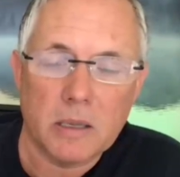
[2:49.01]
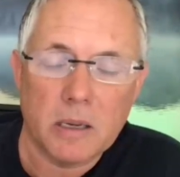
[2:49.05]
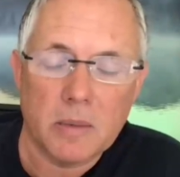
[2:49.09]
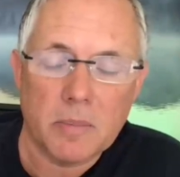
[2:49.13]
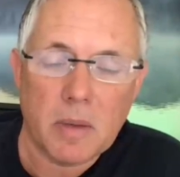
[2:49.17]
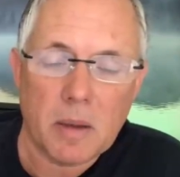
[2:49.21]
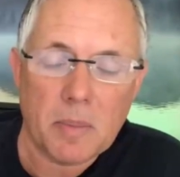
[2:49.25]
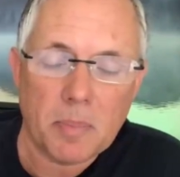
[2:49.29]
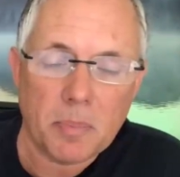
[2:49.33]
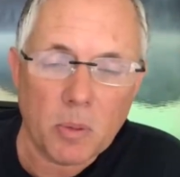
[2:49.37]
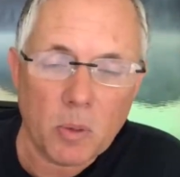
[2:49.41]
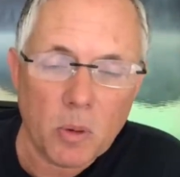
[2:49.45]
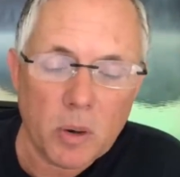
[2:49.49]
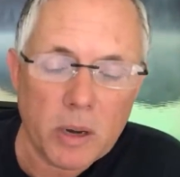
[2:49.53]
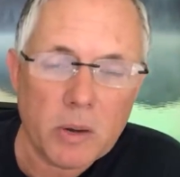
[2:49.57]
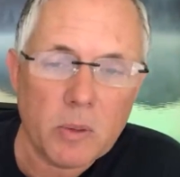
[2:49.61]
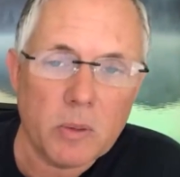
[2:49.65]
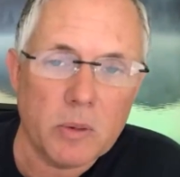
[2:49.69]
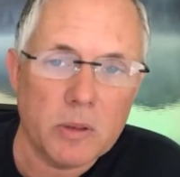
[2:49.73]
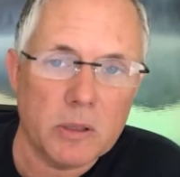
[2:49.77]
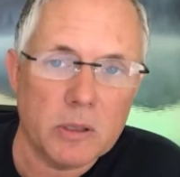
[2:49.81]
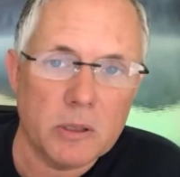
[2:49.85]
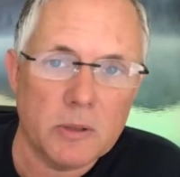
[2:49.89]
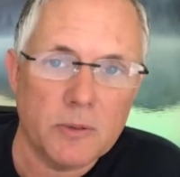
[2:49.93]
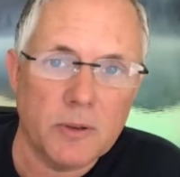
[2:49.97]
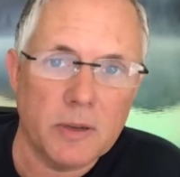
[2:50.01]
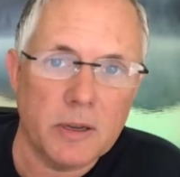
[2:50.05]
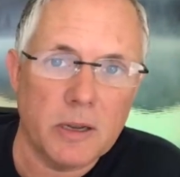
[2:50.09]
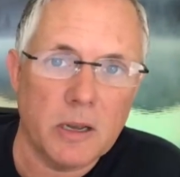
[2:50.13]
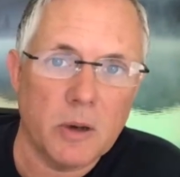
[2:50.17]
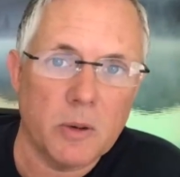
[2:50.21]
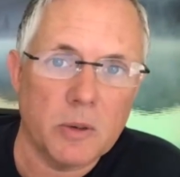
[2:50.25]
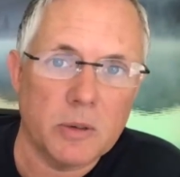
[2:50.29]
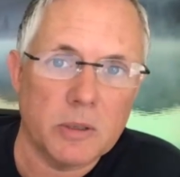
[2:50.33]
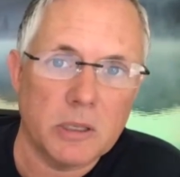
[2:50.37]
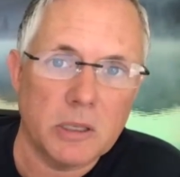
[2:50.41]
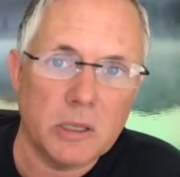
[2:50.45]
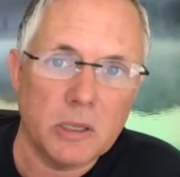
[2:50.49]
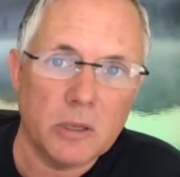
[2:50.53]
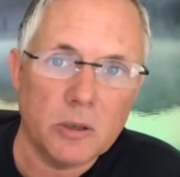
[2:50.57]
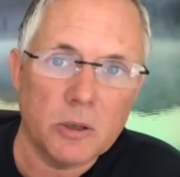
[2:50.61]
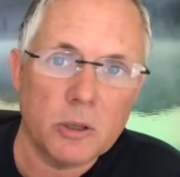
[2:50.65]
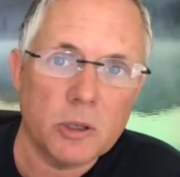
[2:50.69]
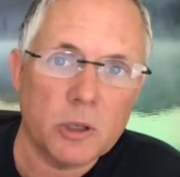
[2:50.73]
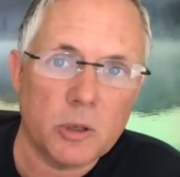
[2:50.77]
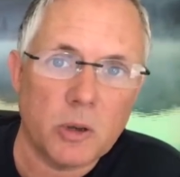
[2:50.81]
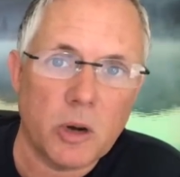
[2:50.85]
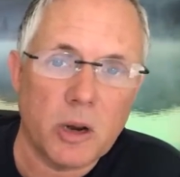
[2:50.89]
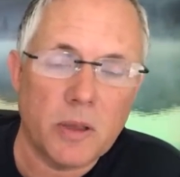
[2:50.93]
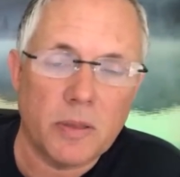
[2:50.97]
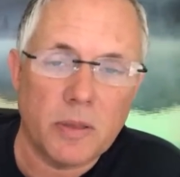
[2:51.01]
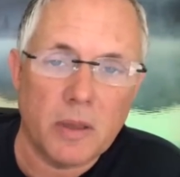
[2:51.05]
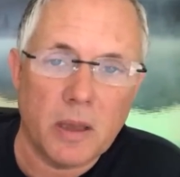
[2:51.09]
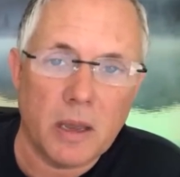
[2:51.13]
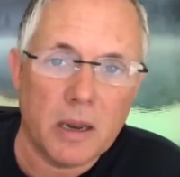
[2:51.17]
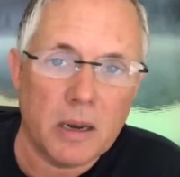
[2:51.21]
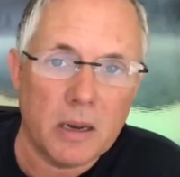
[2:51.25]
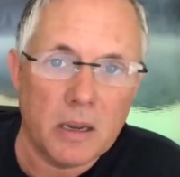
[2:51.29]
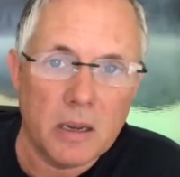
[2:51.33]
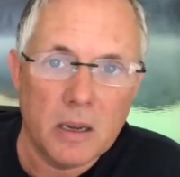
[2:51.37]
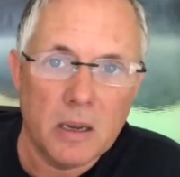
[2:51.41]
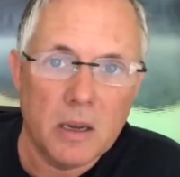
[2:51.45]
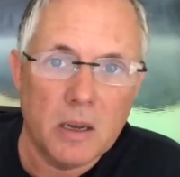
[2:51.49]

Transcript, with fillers: And my point with this video is to illustrate that